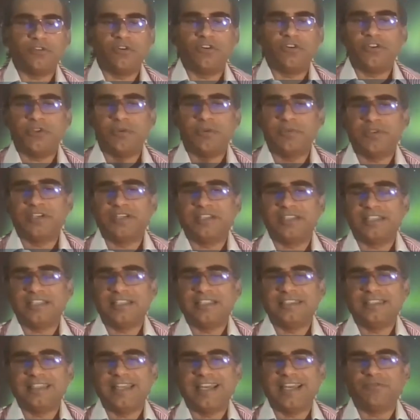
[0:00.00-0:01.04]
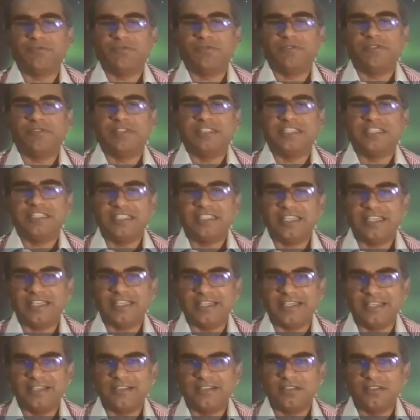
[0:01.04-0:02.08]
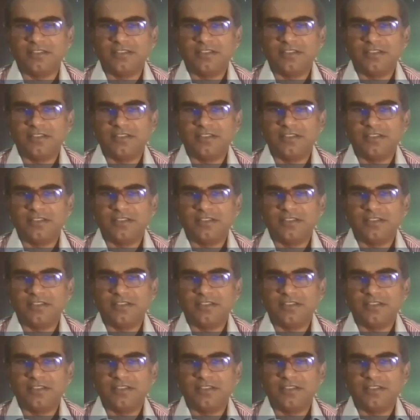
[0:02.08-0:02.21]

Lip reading: core humanity that we will share,